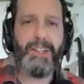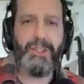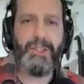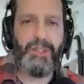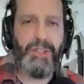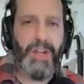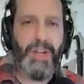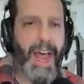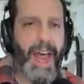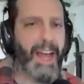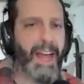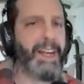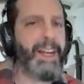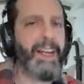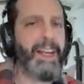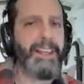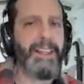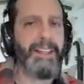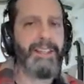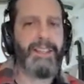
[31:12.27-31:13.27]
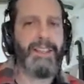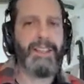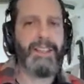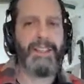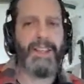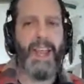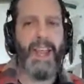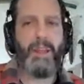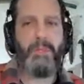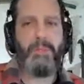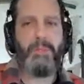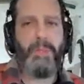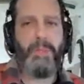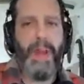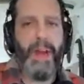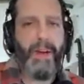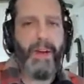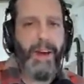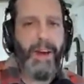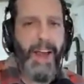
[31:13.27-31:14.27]
Jack. This is a
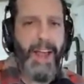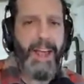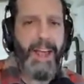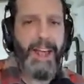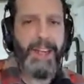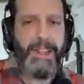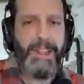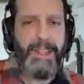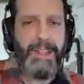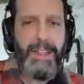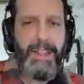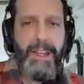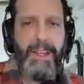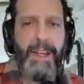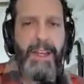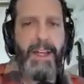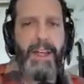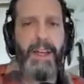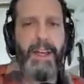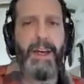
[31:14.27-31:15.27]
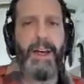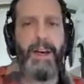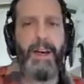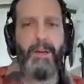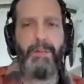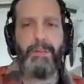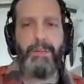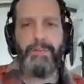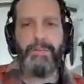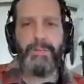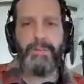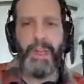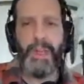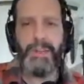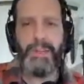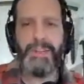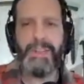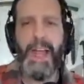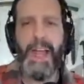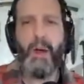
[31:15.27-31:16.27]
bare end, um,
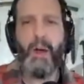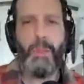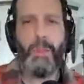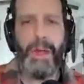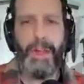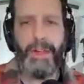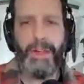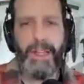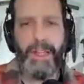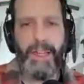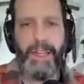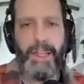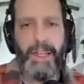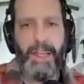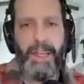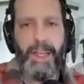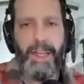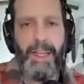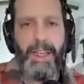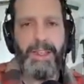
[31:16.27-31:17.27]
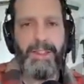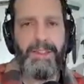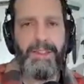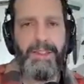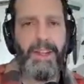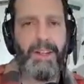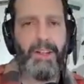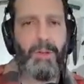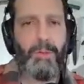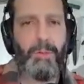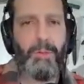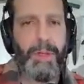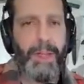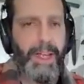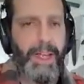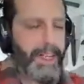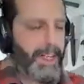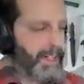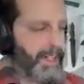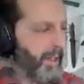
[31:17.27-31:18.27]
sow belly, single
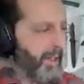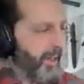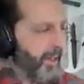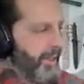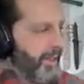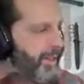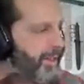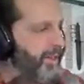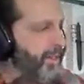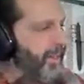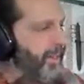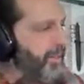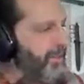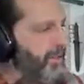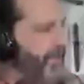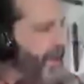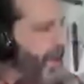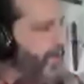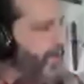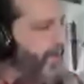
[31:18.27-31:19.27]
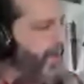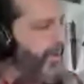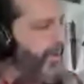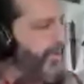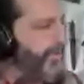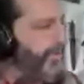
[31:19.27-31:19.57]
bladed trapper.